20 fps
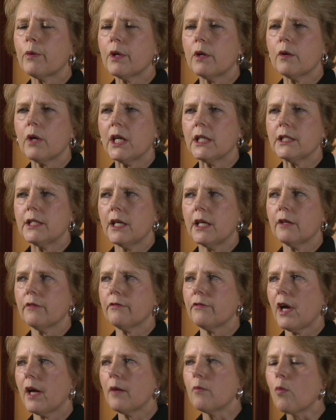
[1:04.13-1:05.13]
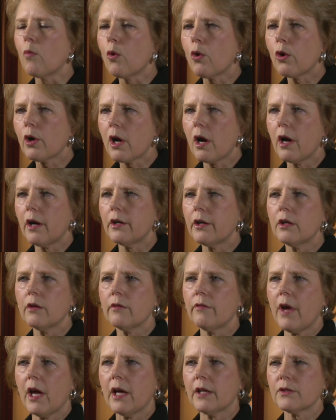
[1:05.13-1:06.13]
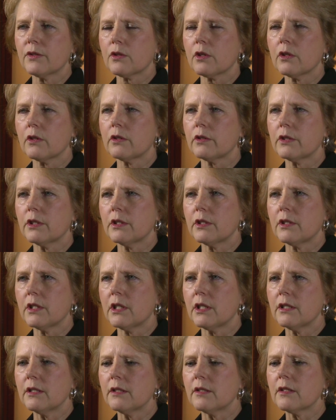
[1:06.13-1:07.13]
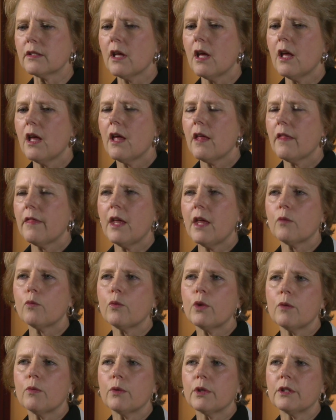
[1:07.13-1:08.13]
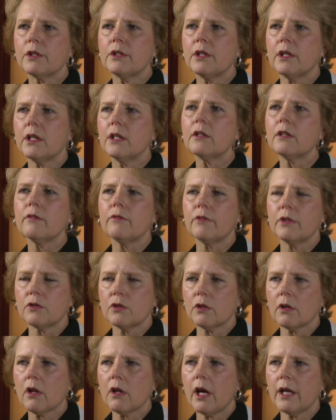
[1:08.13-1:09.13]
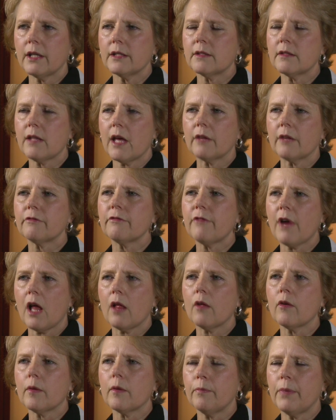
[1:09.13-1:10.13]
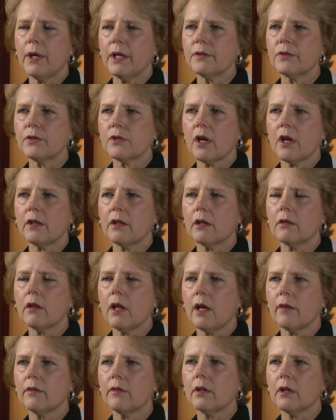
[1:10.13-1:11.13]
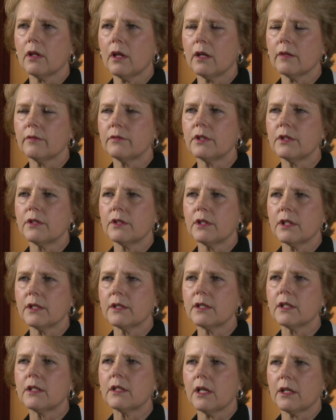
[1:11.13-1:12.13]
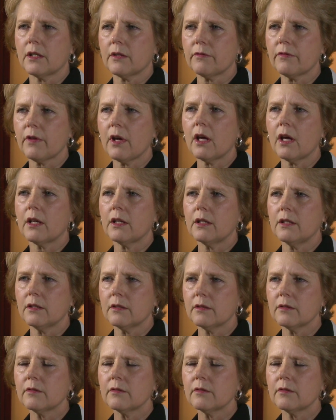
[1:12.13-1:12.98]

we identify more cardiovascular disease, then we would individualize that follow-up based on the level of disease identified.